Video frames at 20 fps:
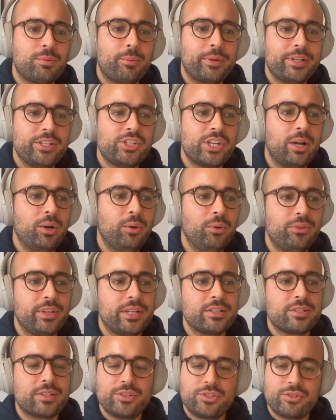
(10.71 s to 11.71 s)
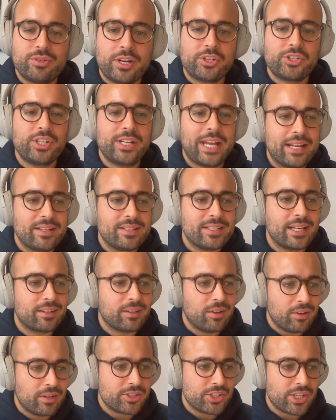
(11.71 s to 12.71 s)
we chat all things construction and
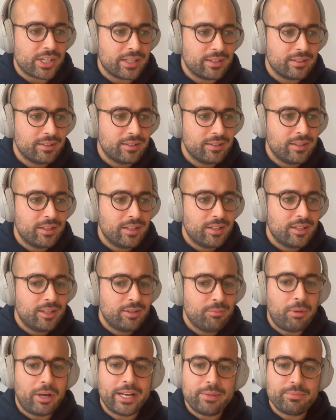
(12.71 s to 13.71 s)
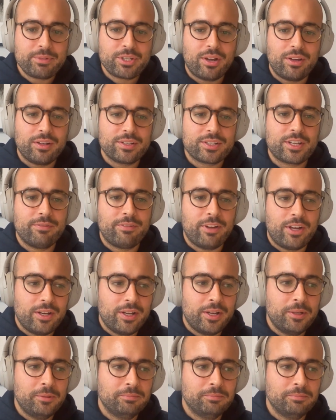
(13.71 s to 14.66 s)
technology. My name's Carlos Cavallo.